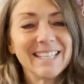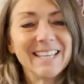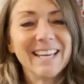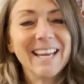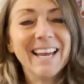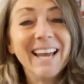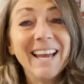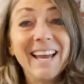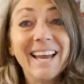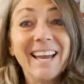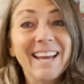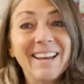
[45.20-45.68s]

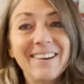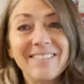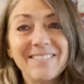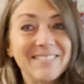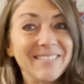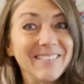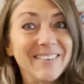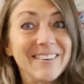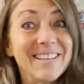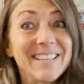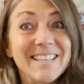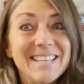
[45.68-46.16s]

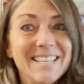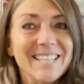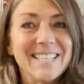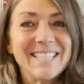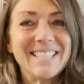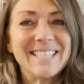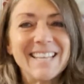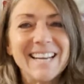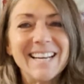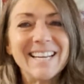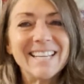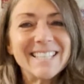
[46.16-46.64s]
more than a
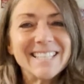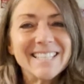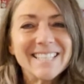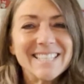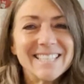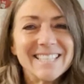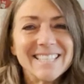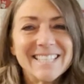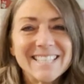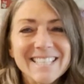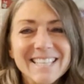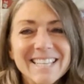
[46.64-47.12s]

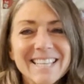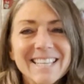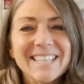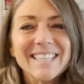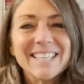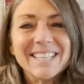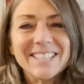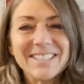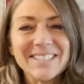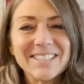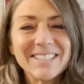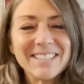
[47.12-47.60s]
challenge
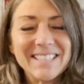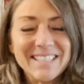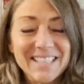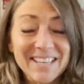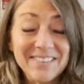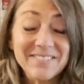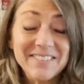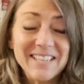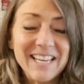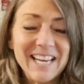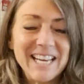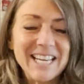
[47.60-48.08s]
on
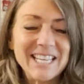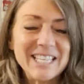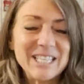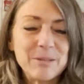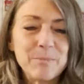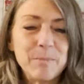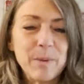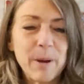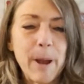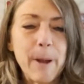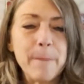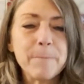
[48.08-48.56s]
some
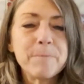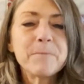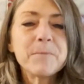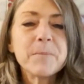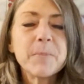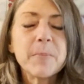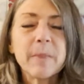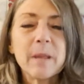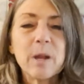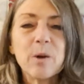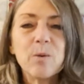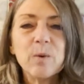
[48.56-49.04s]
days. But
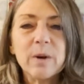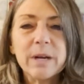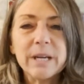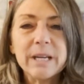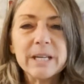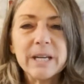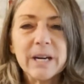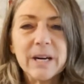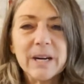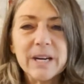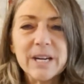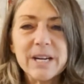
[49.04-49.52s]

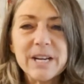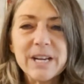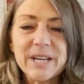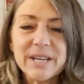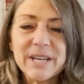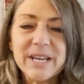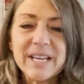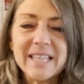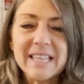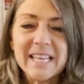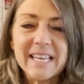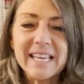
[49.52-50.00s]
we are
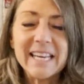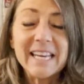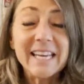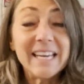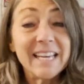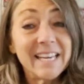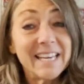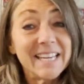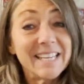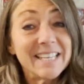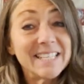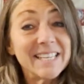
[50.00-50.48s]
nearing the
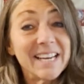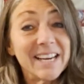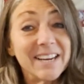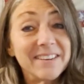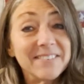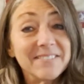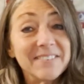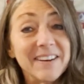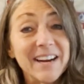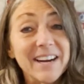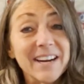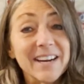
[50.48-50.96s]
end
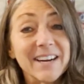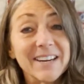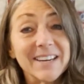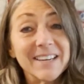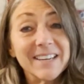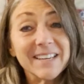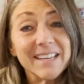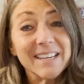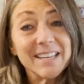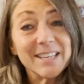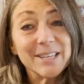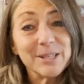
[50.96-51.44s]
of
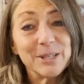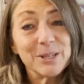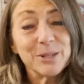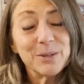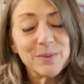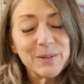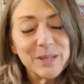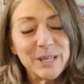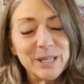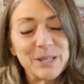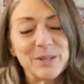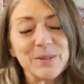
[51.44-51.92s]
our
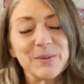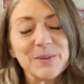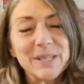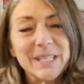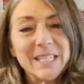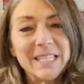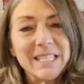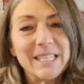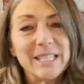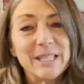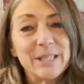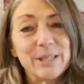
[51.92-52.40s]

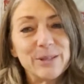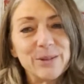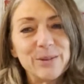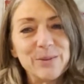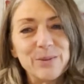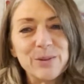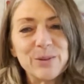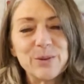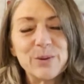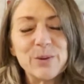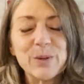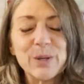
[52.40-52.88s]
2022
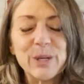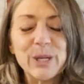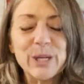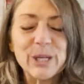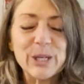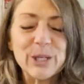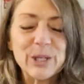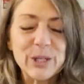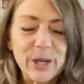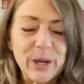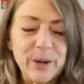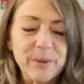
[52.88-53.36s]
school
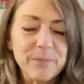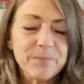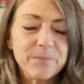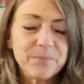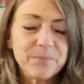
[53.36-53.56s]
year, so